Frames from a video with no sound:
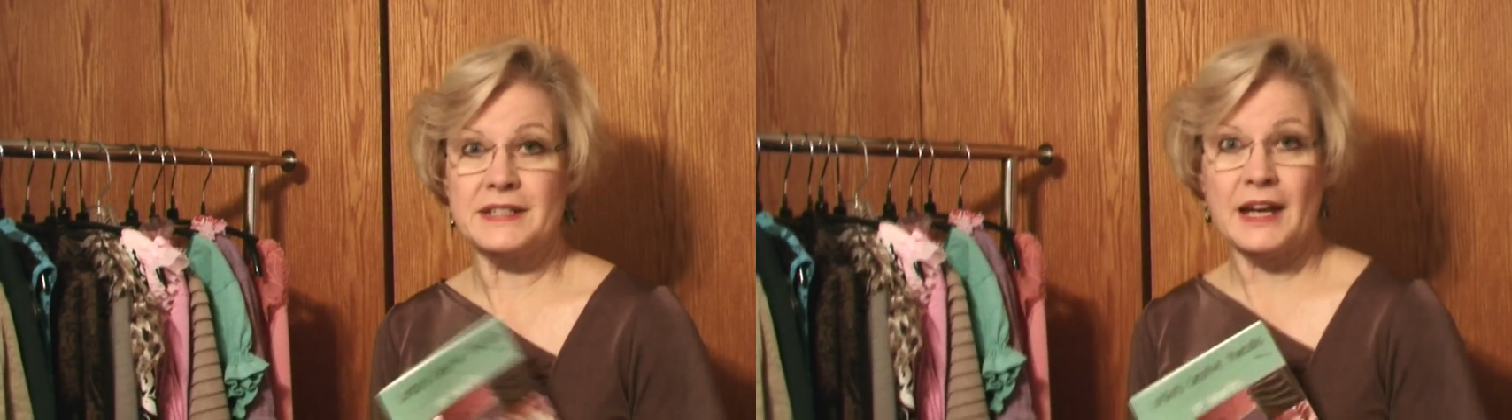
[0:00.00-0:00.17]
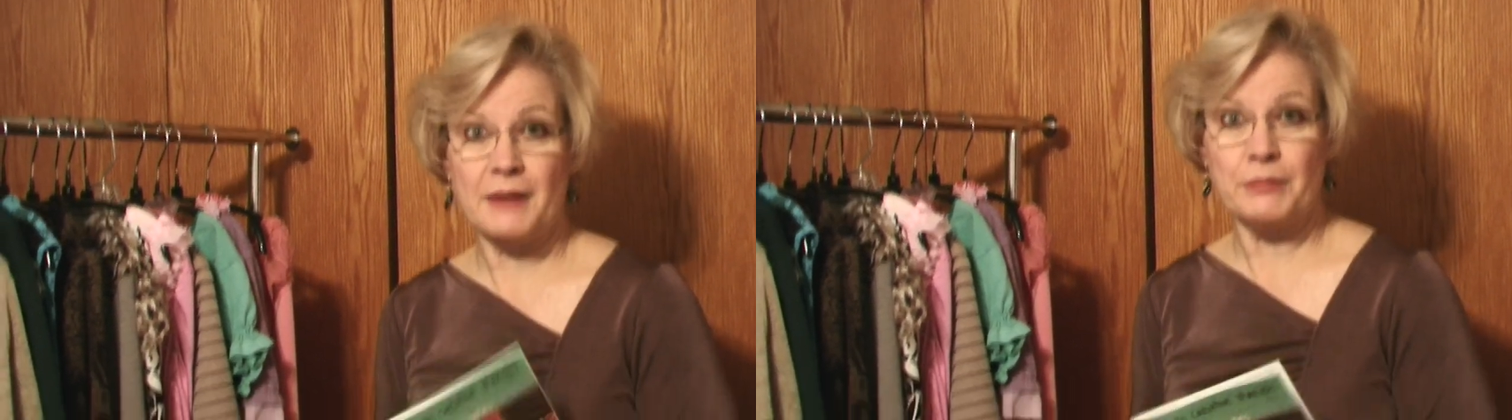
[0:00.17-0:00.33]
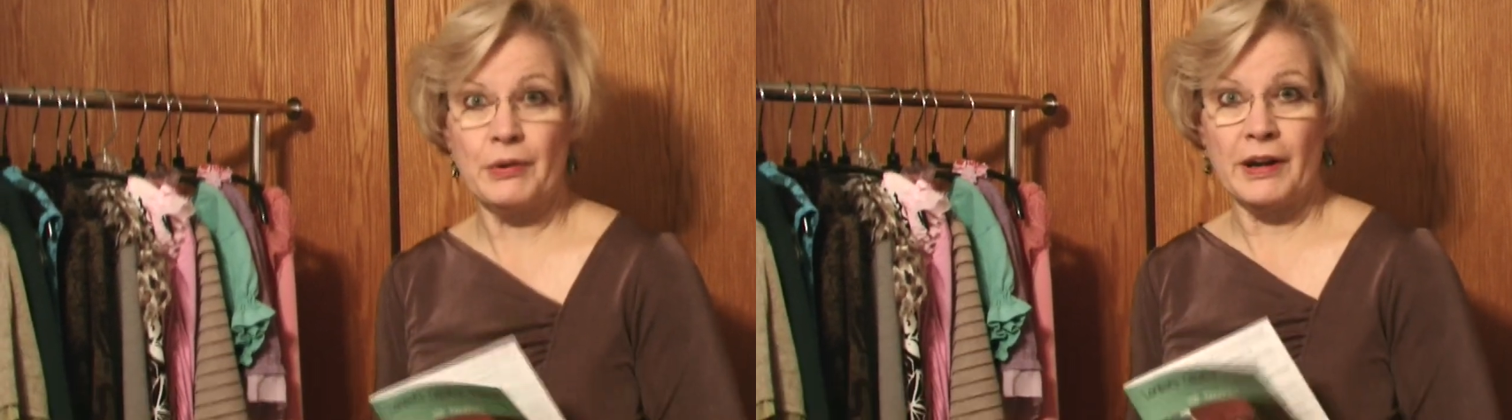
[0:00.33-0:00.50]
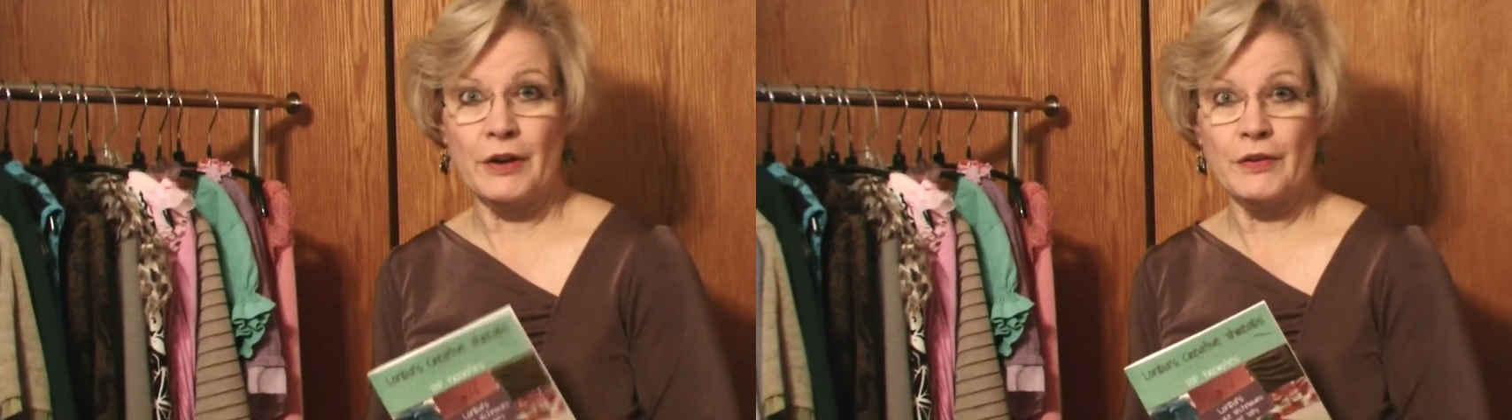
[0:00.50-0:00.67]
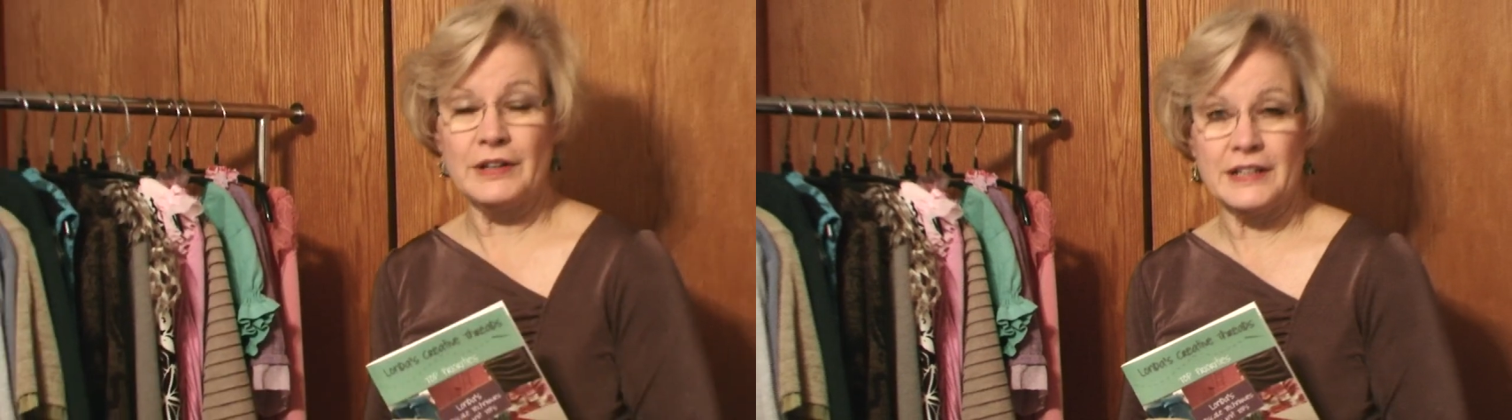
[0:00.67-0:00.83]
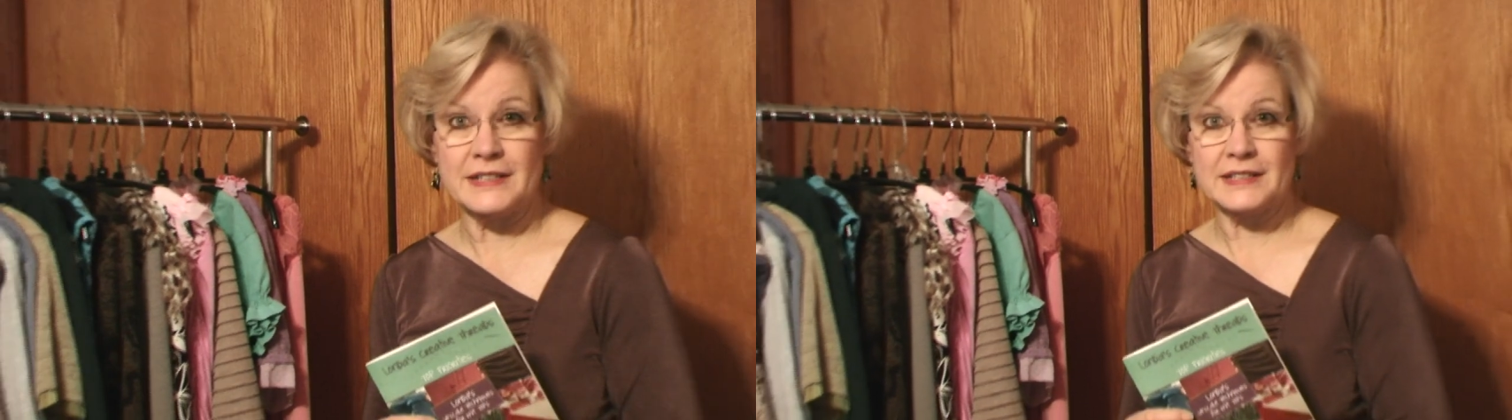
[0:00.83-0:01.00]
top
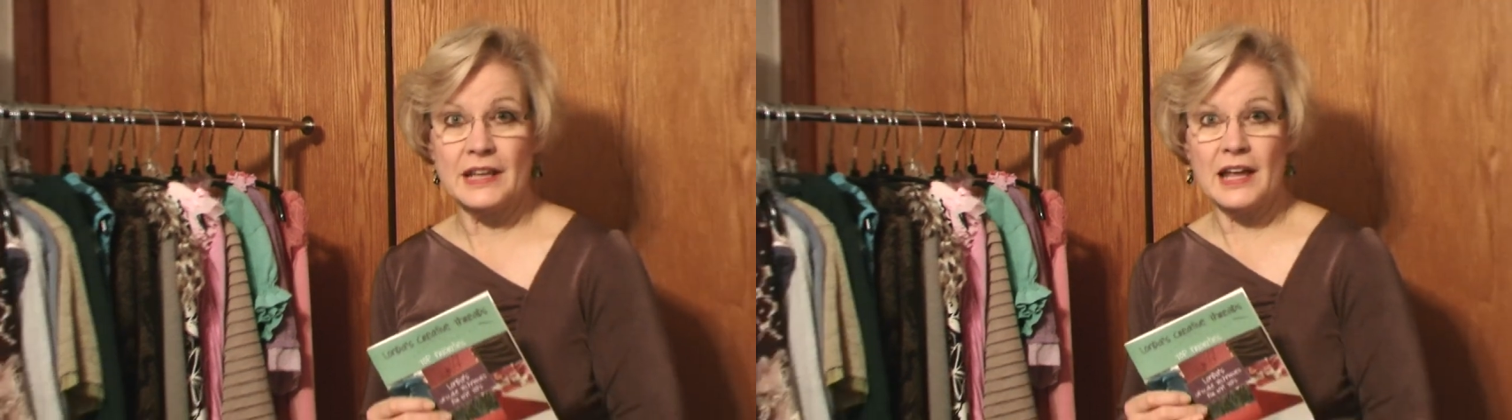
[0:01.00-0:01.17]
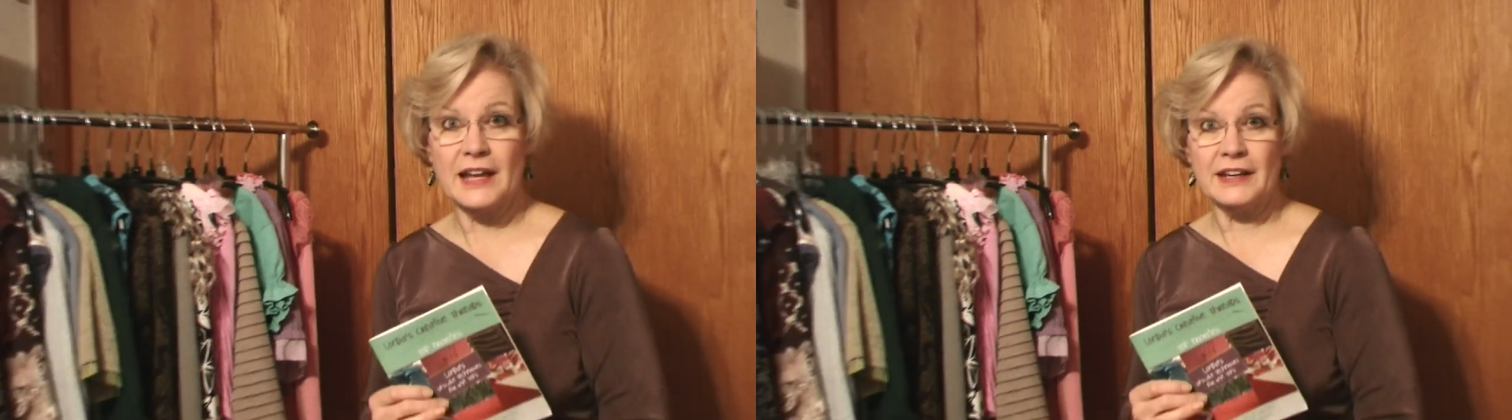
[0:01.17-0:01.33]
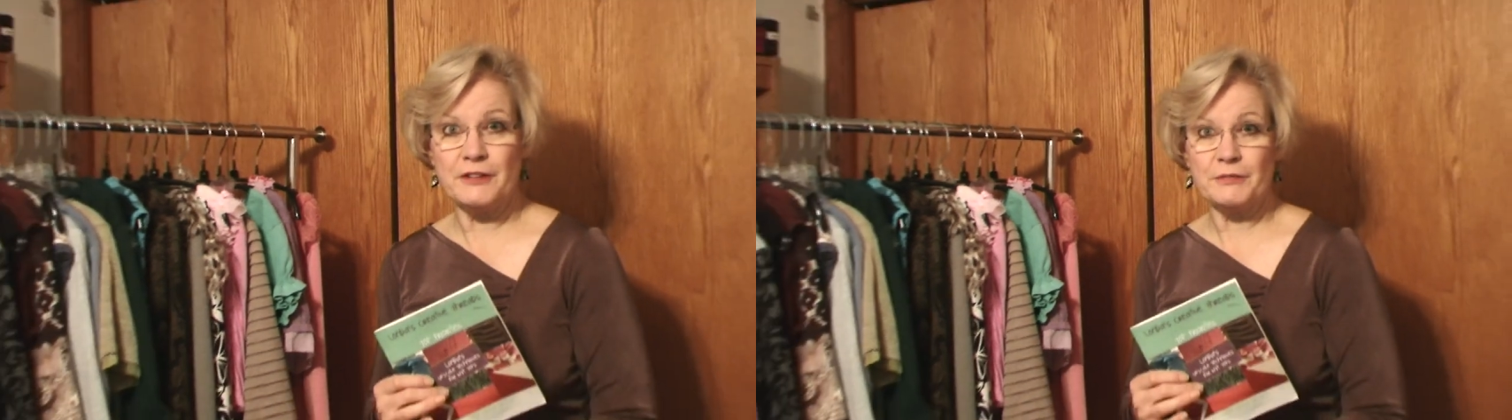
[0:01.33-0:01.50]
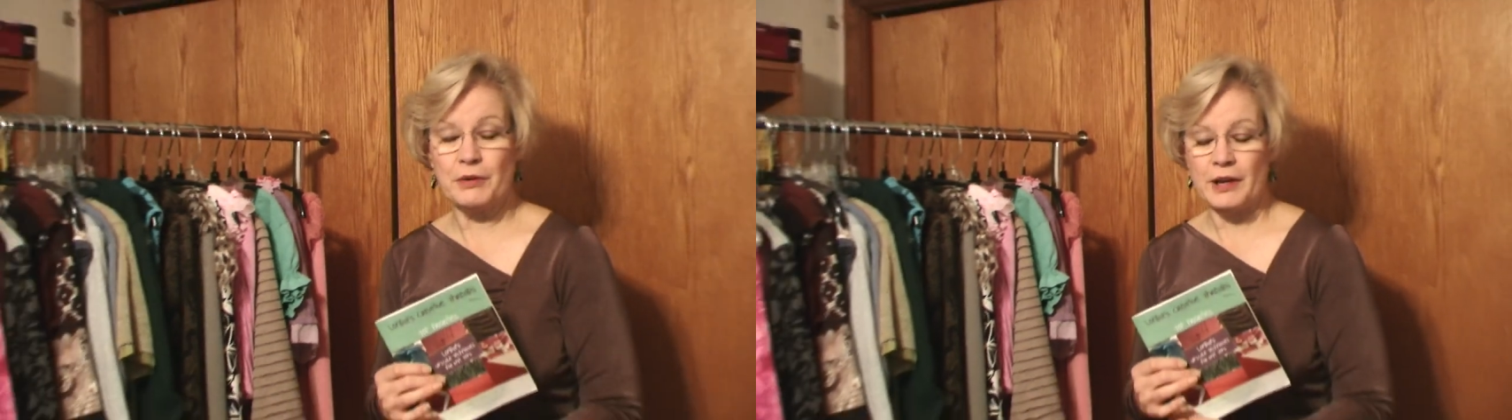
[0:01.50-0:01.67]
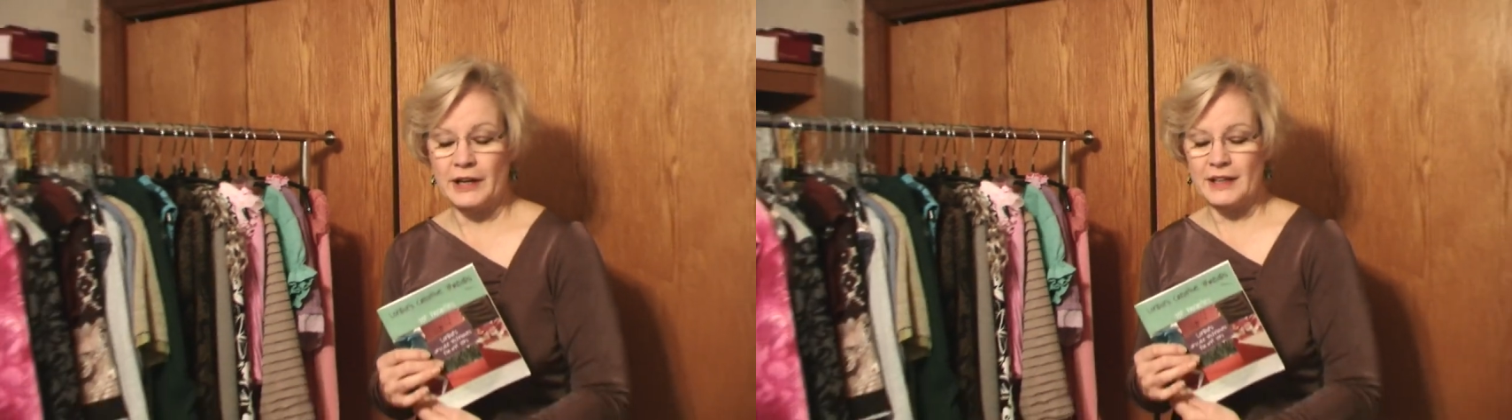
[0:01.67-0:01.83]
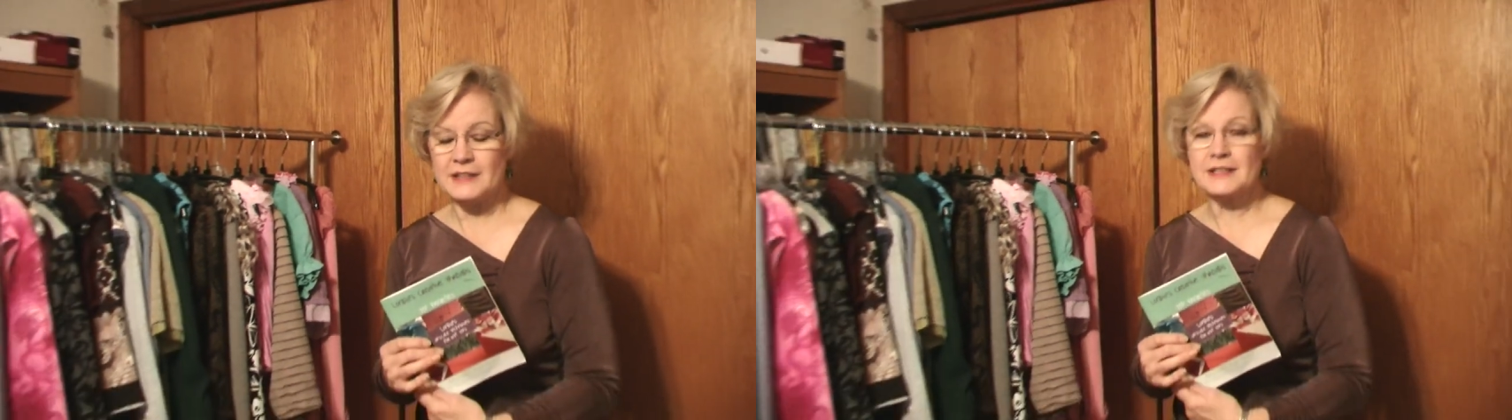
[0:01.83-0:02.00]
priorities line of
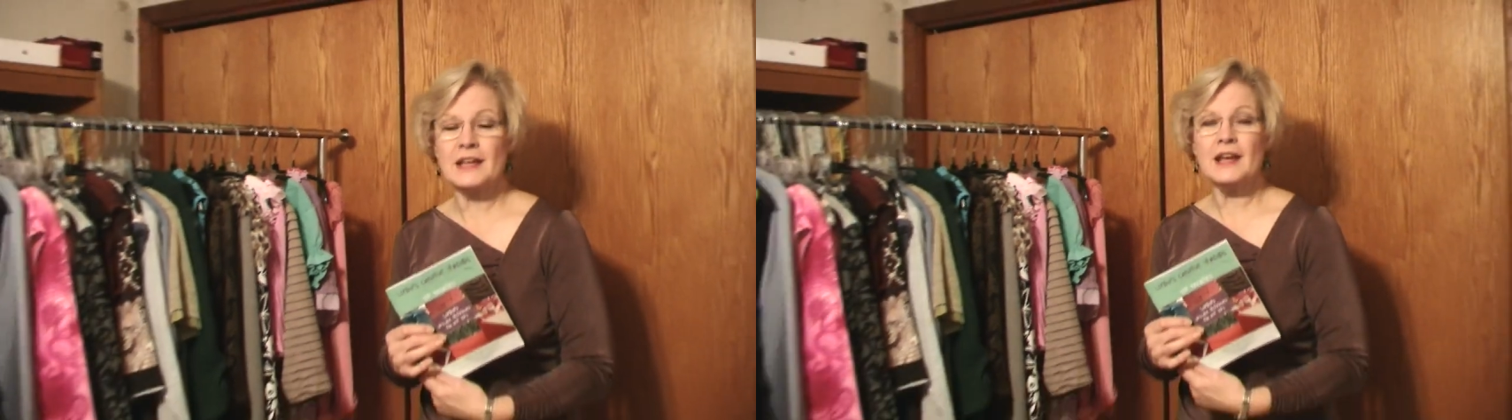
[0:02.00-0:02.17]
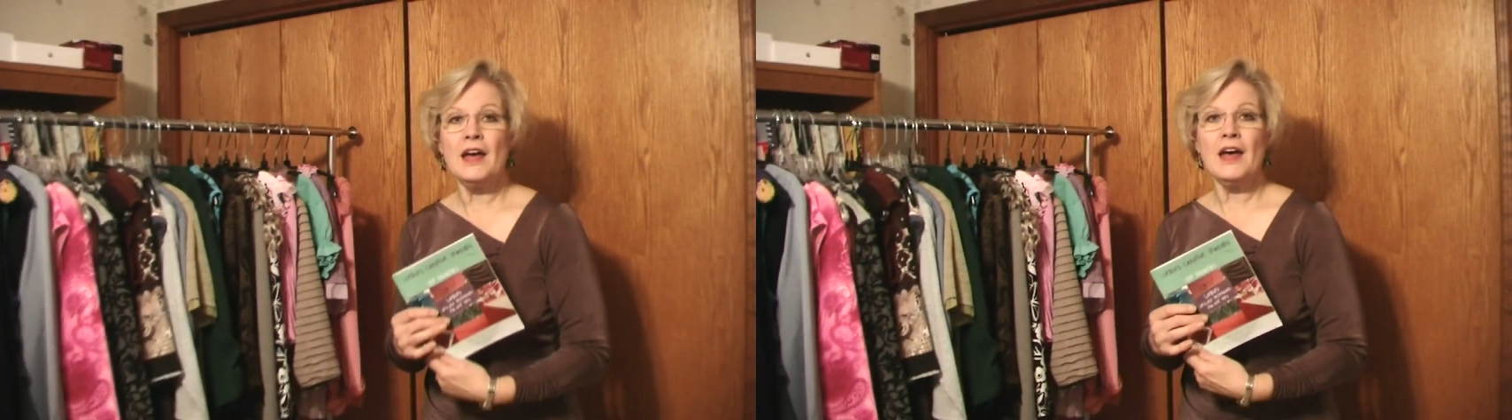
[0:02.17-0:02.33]
products,